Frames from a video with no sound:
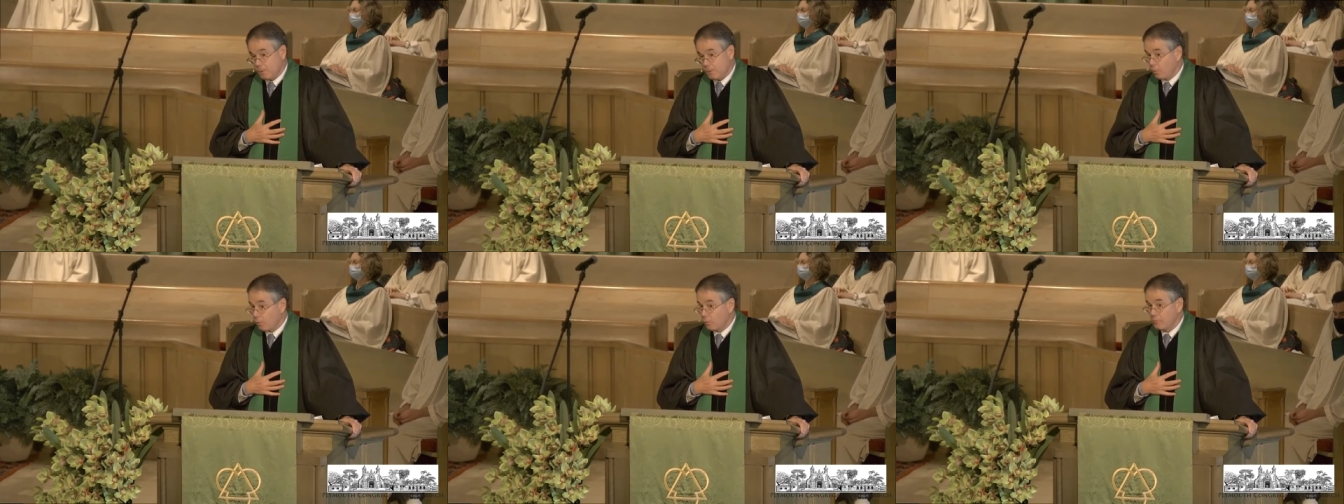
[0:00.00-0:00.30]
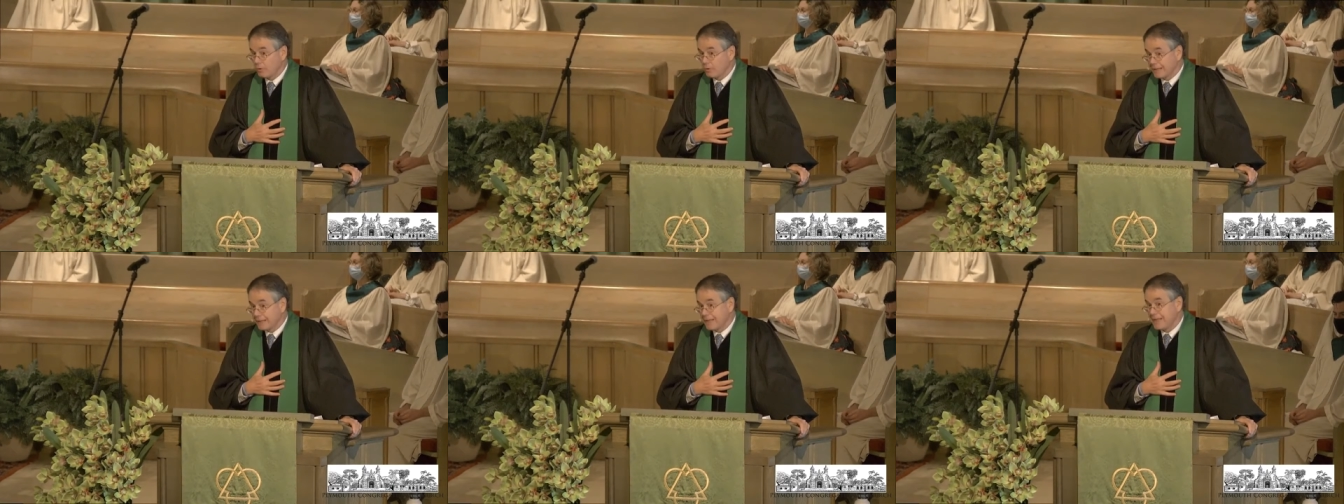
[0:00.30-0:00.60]
or
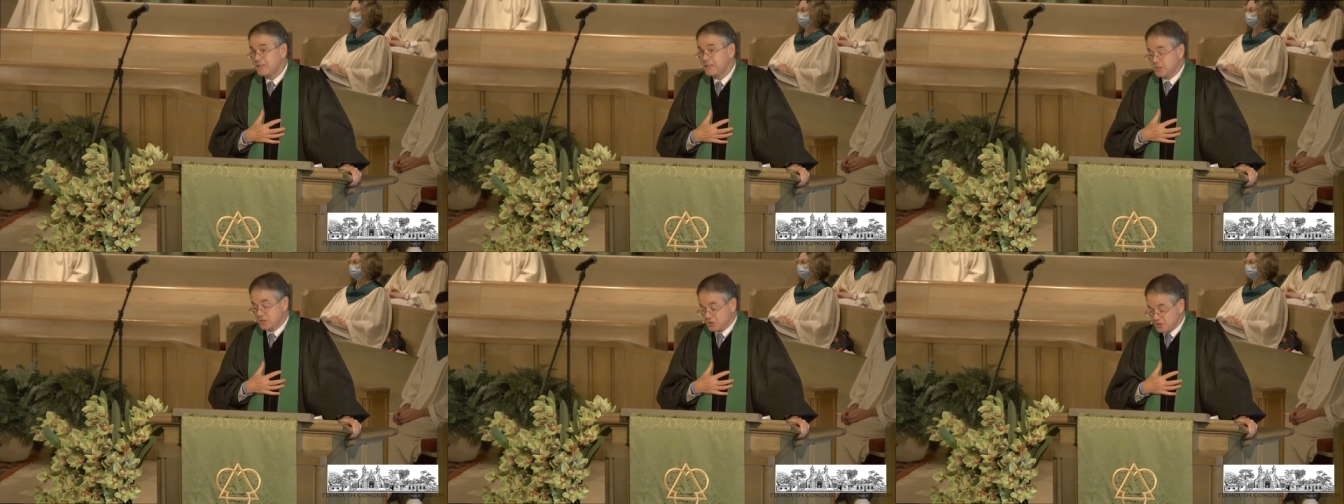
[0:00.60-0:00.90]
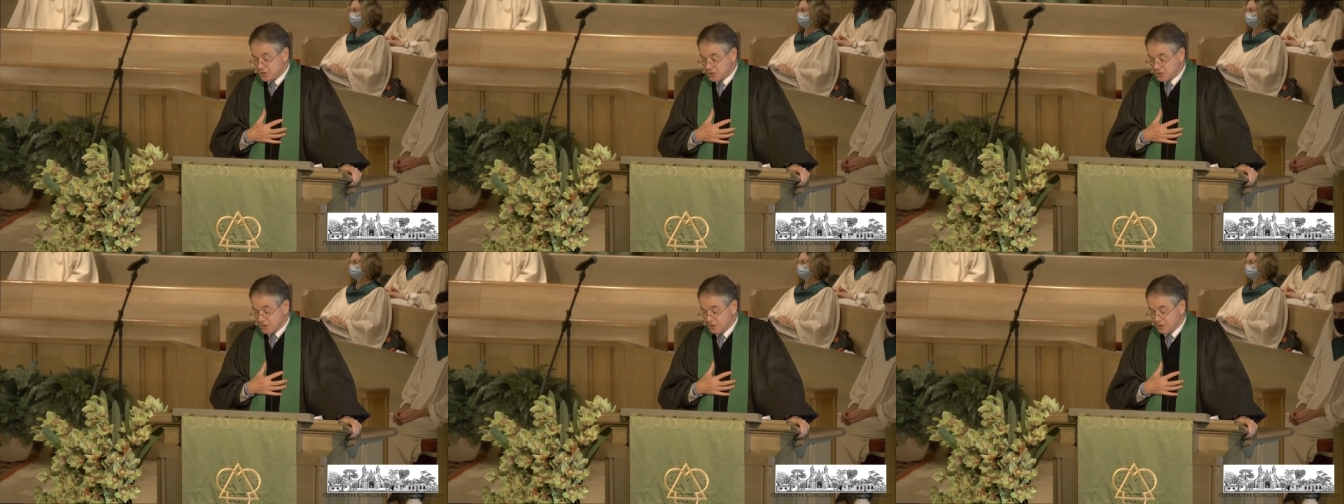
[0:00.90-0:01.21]

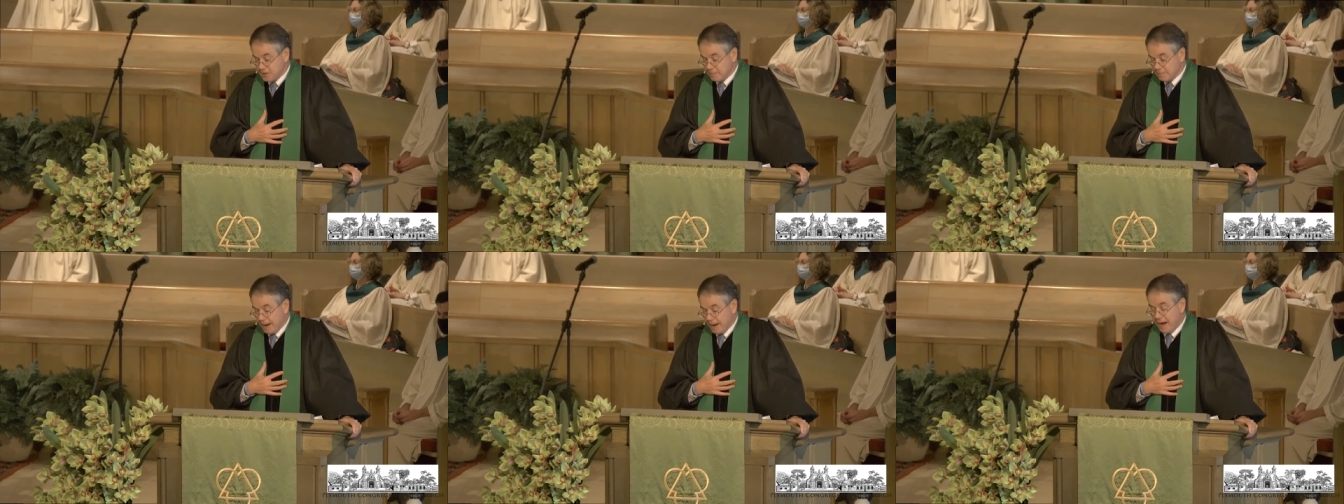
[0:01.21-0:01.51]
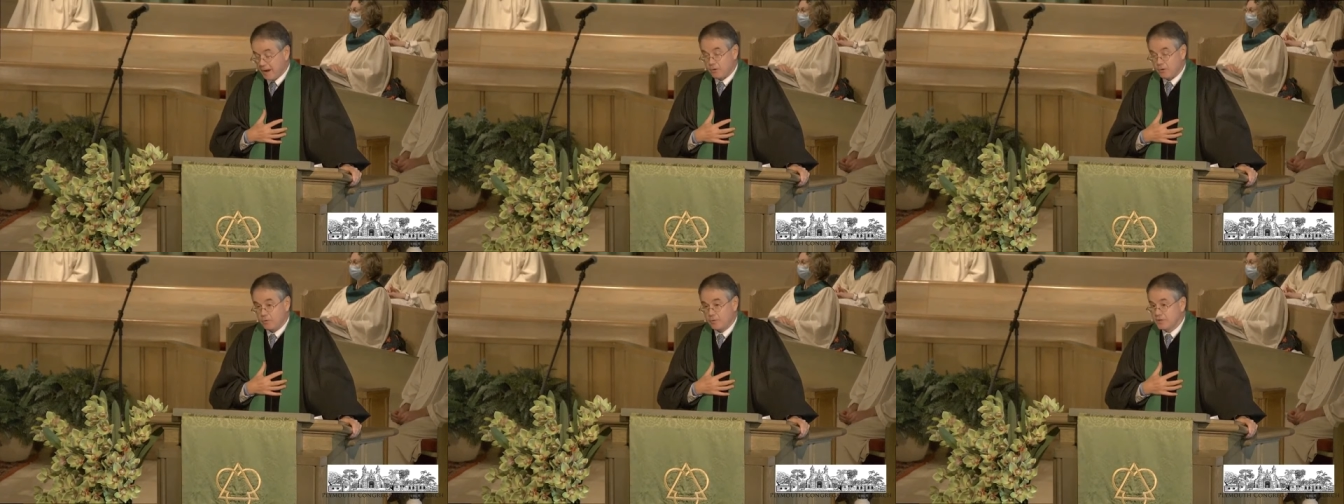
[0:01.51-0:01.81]
religious
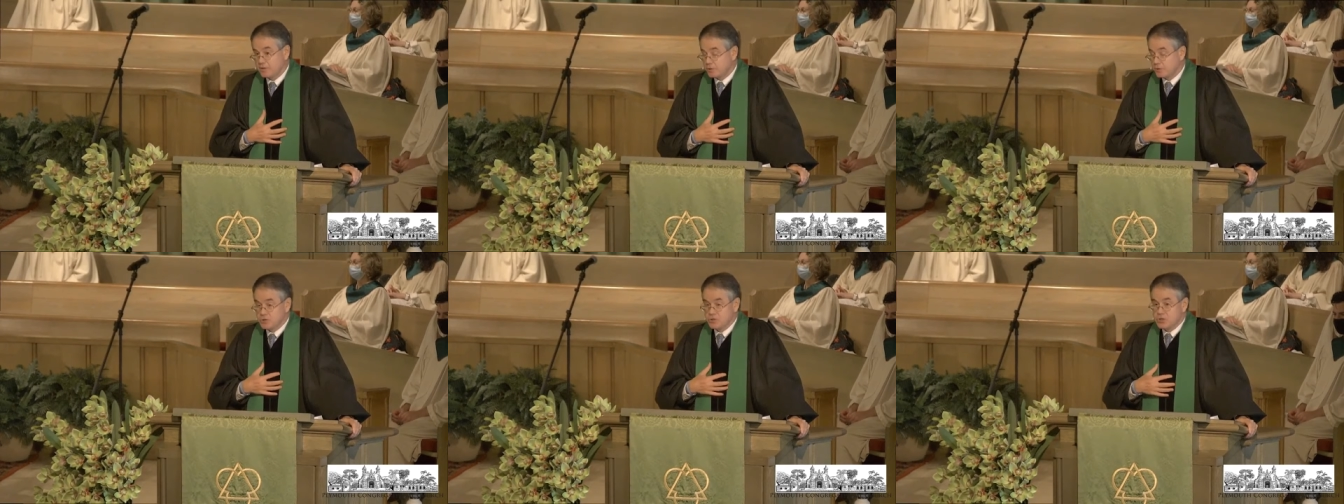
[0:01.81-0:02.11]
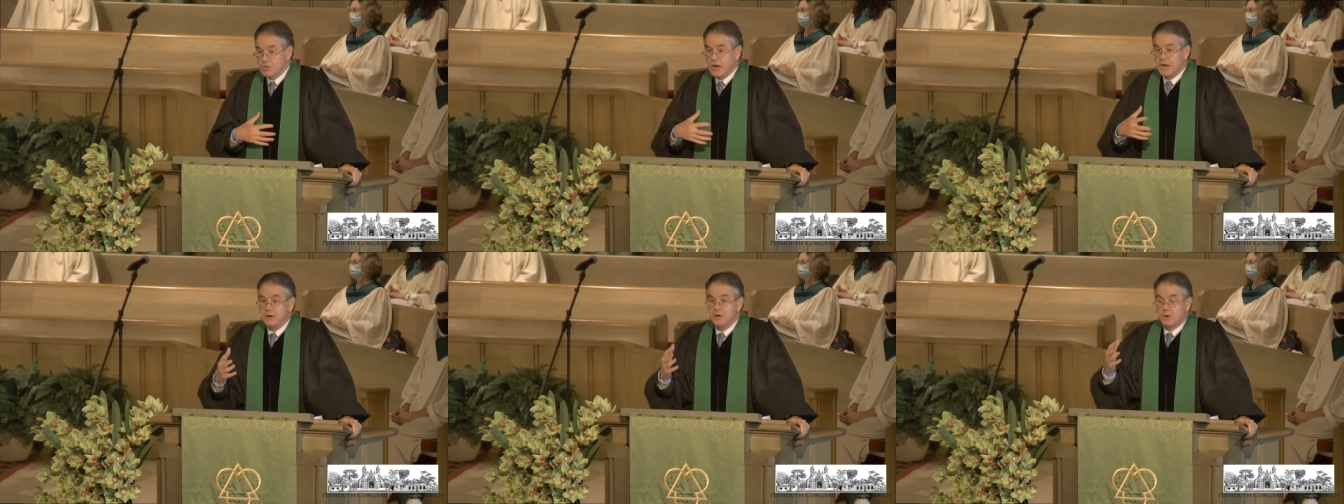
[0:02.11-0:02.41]
boundaries or
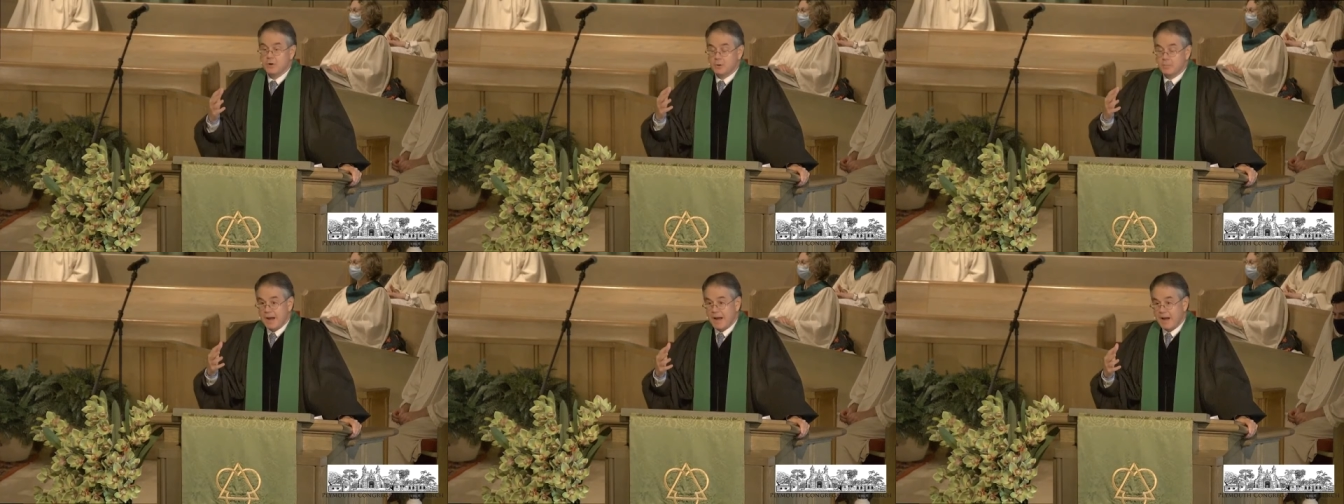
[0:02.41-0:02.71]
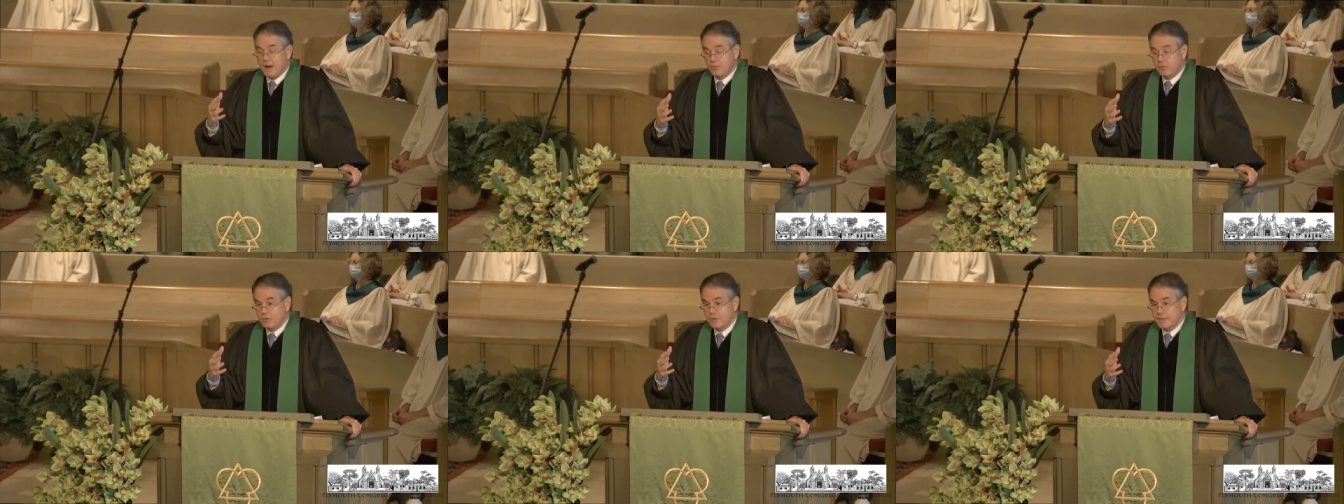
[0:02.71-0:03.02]
gender
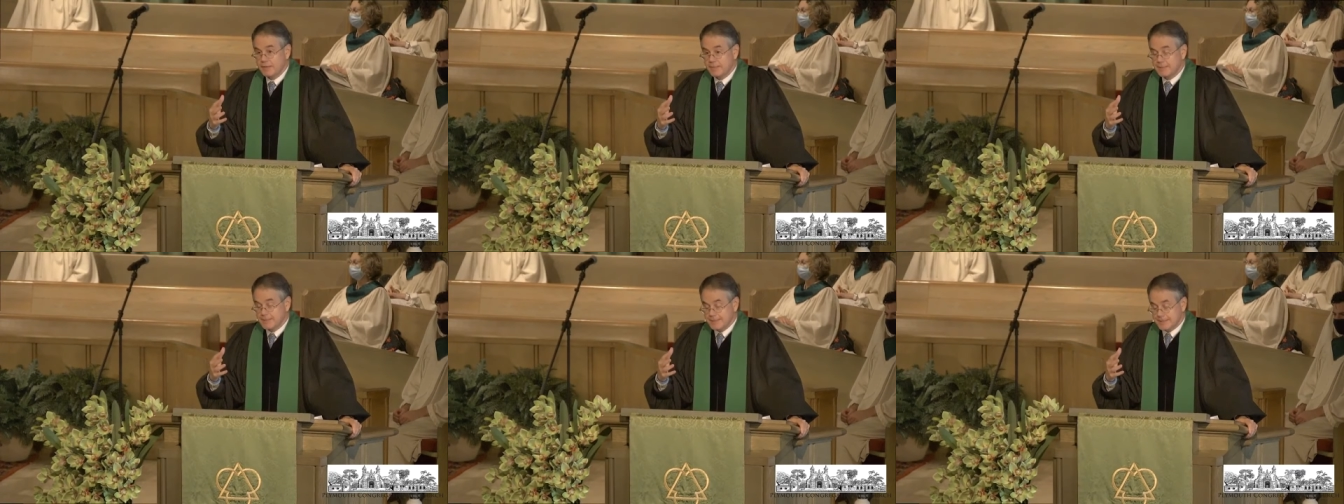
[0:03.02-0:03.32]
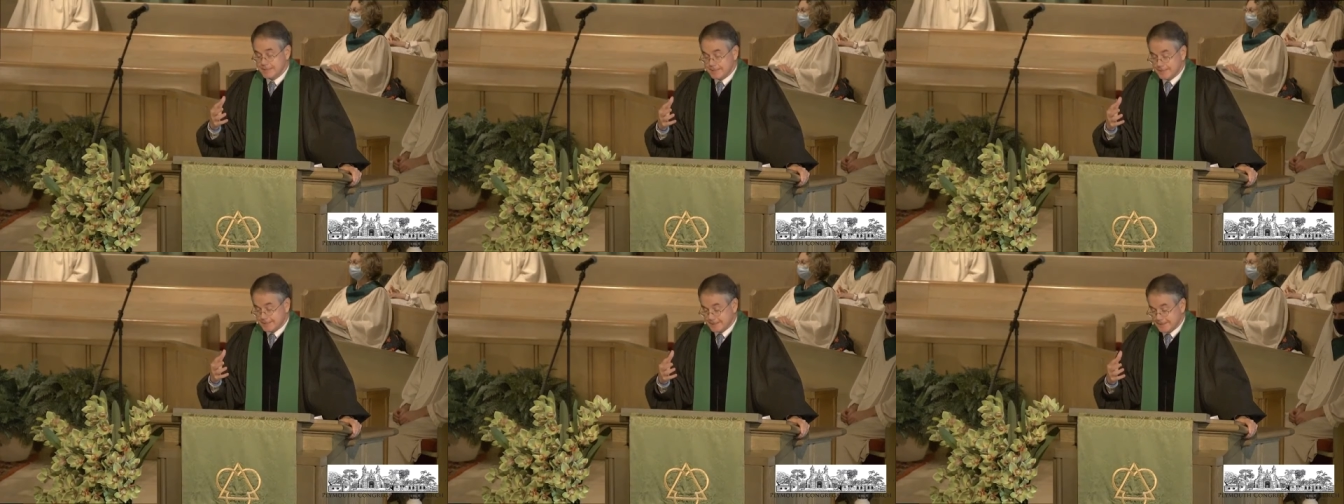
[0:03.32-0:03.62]
boundaries,